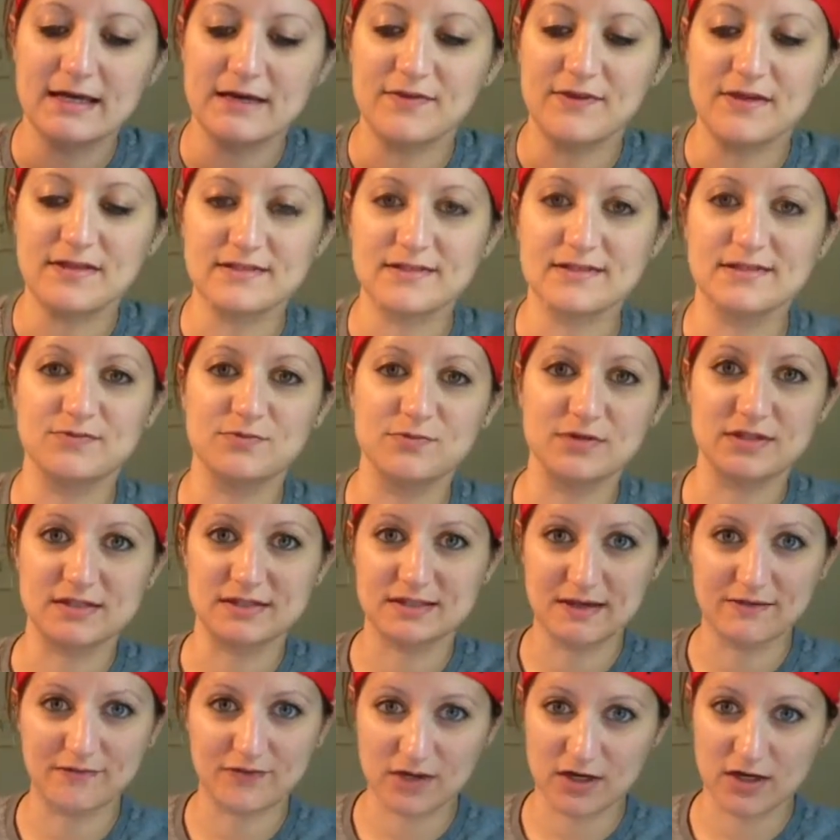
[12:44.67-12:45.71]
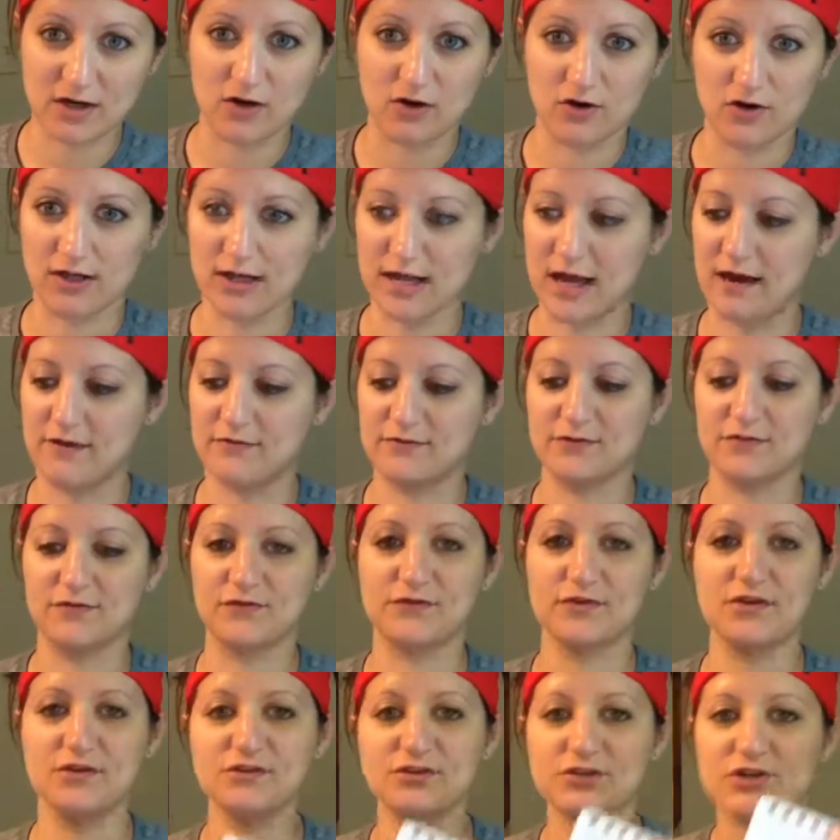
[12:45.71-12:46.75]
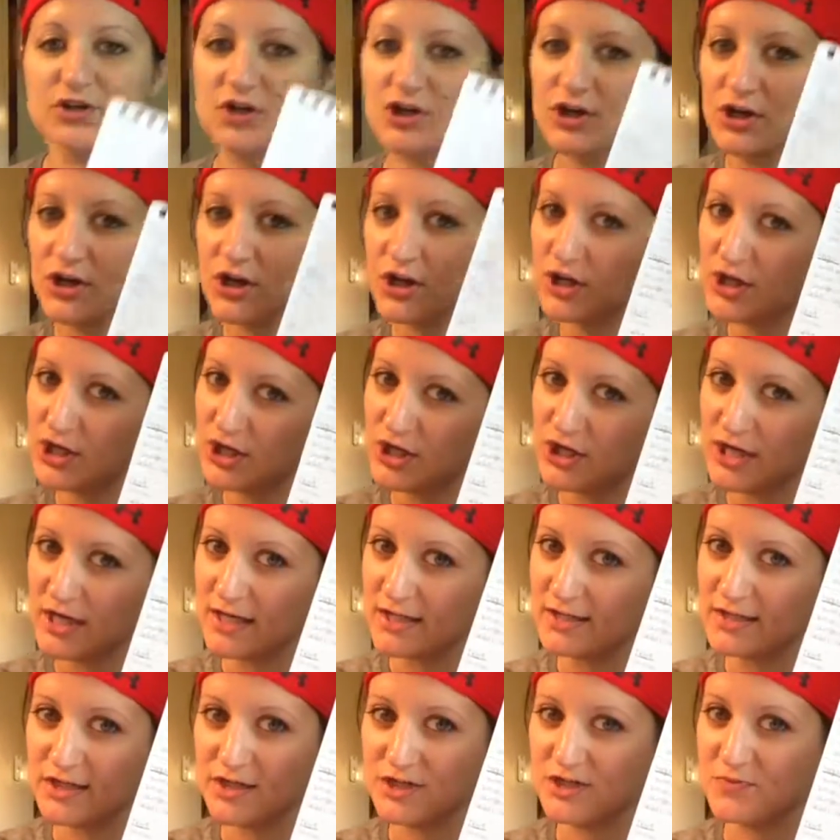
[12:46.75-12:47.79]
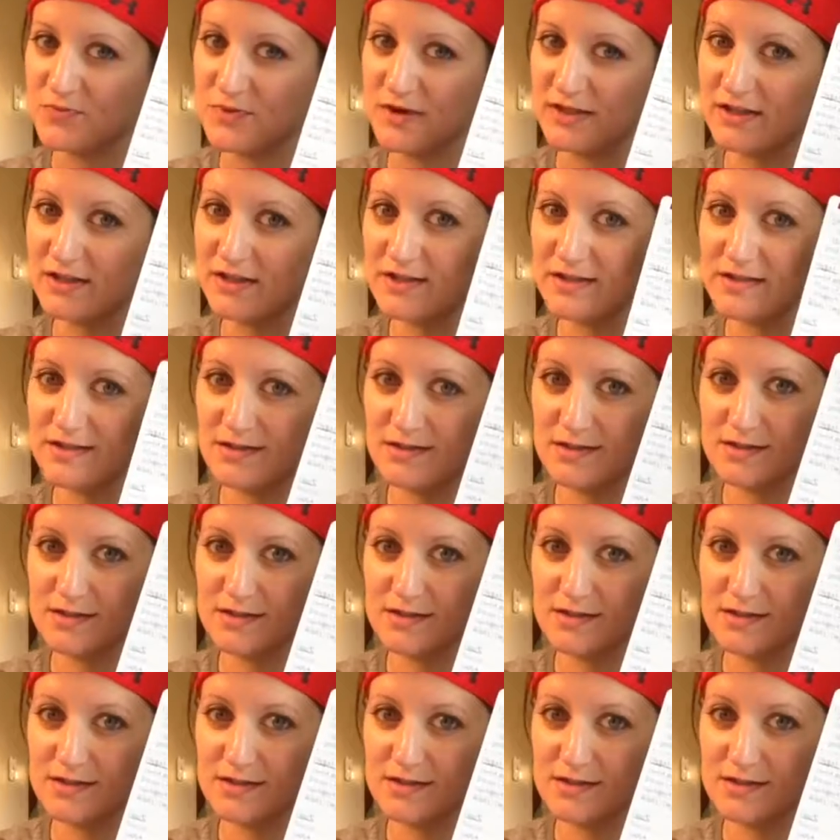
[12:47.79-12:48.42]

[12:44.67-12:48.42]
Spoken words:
This is with stuff that I already have in the freezer, and there's my list.